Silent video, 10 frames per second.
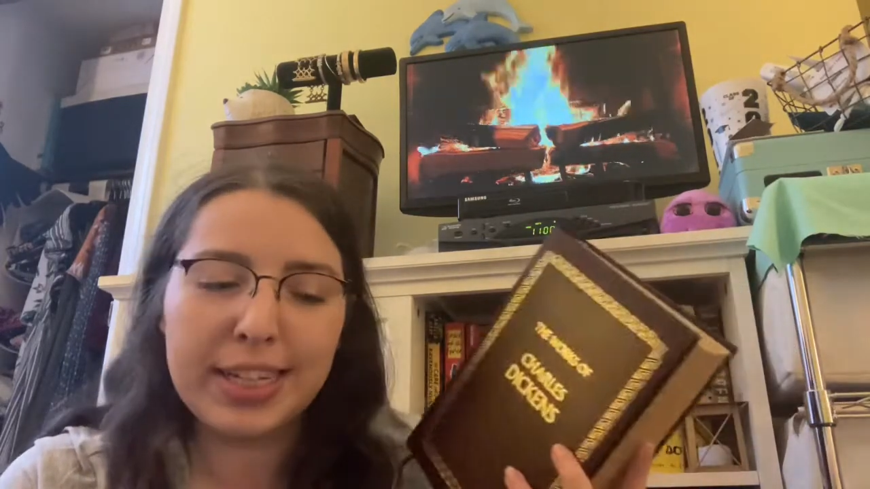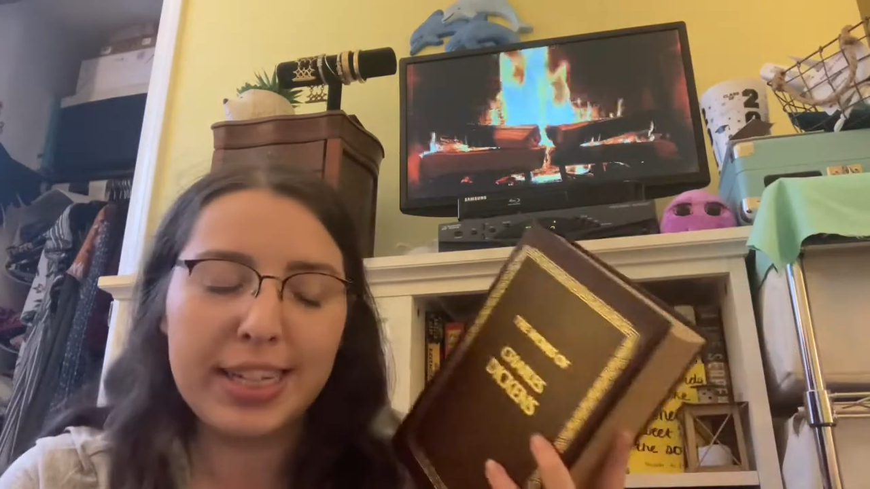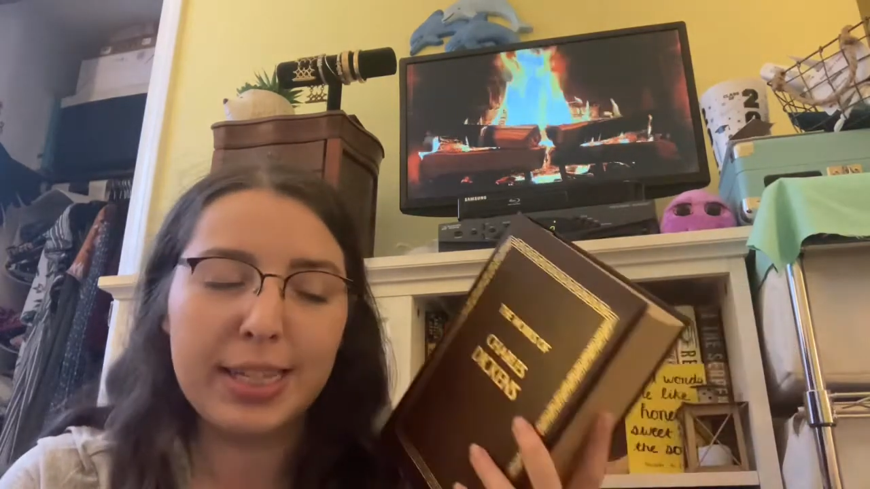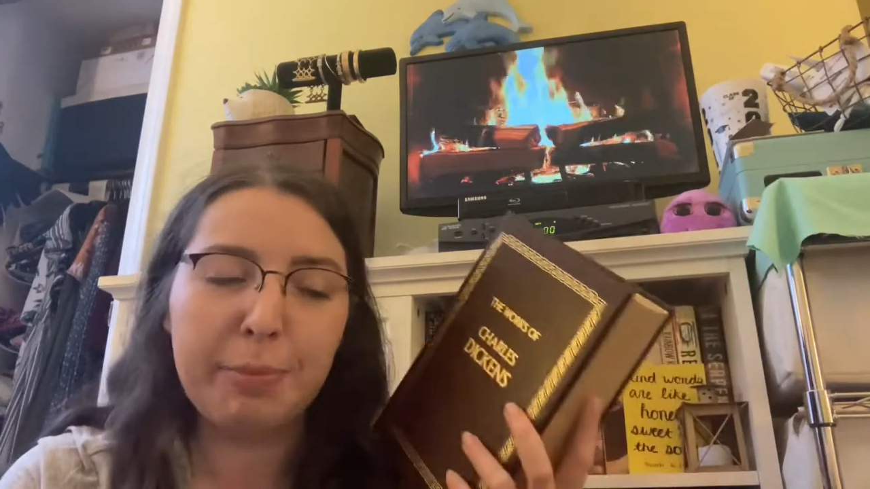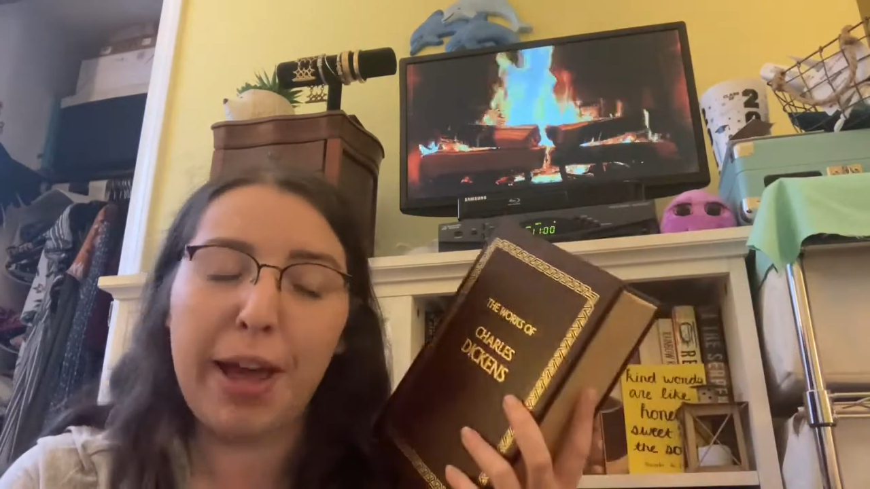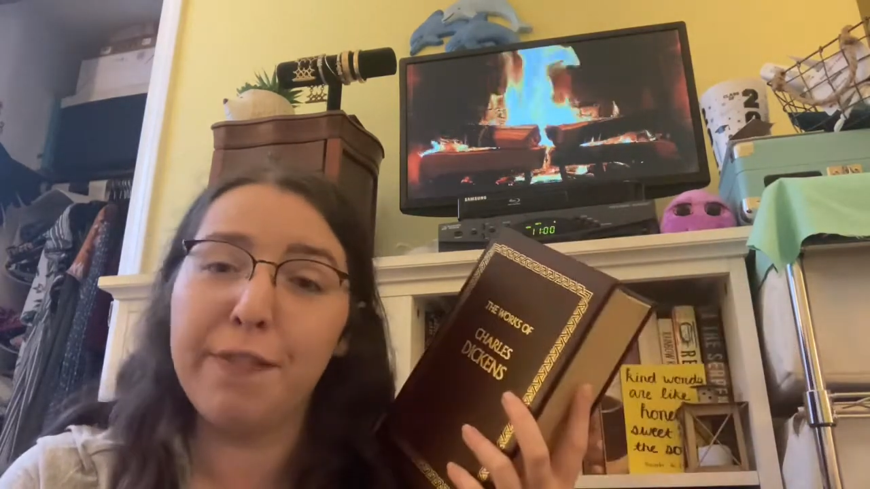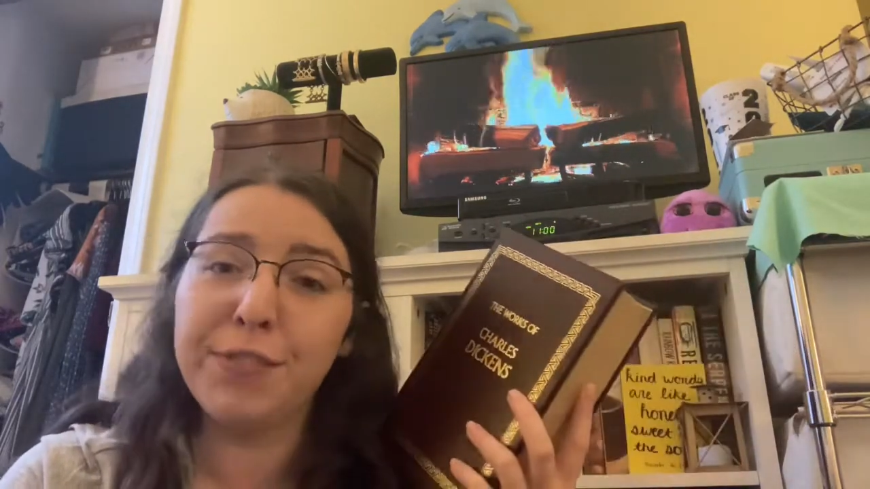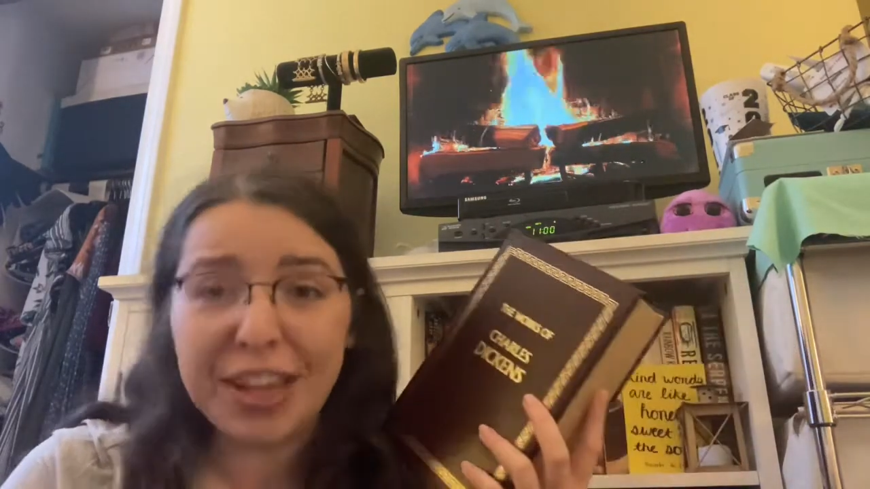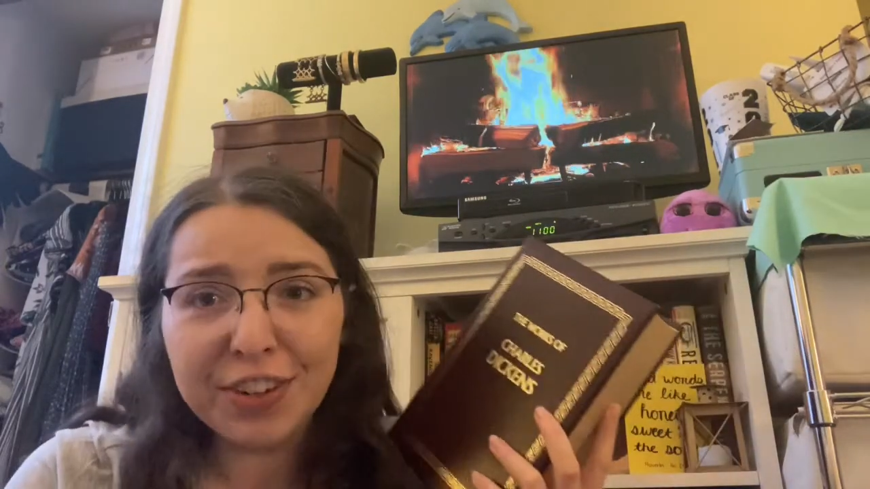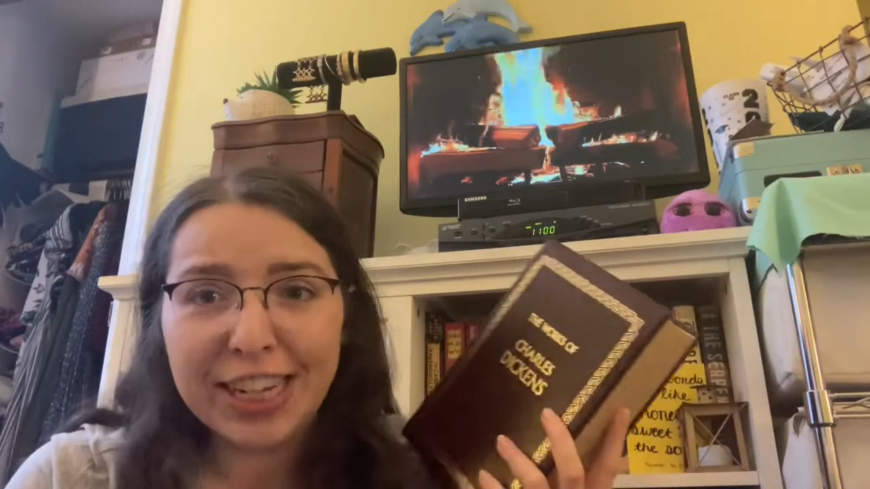is my
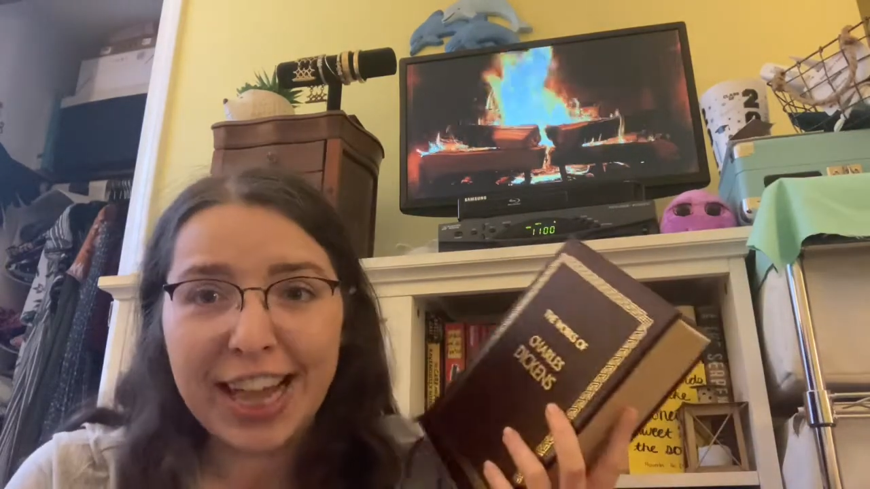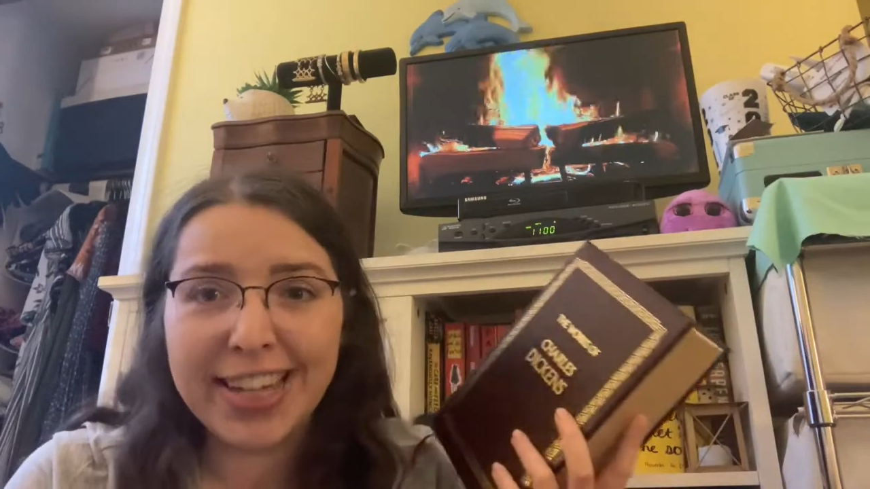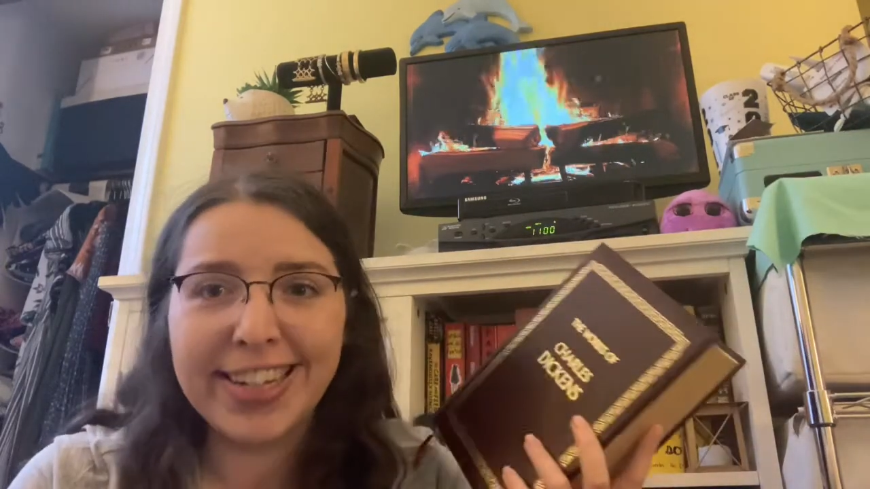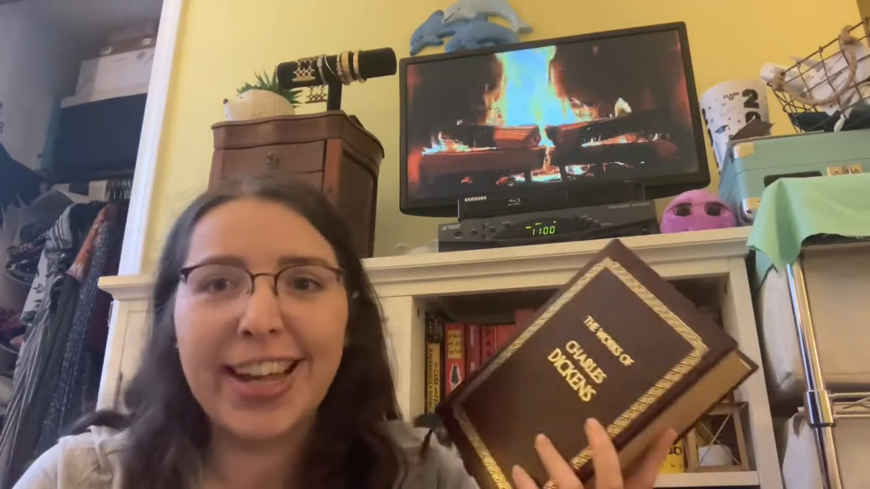favorite classic.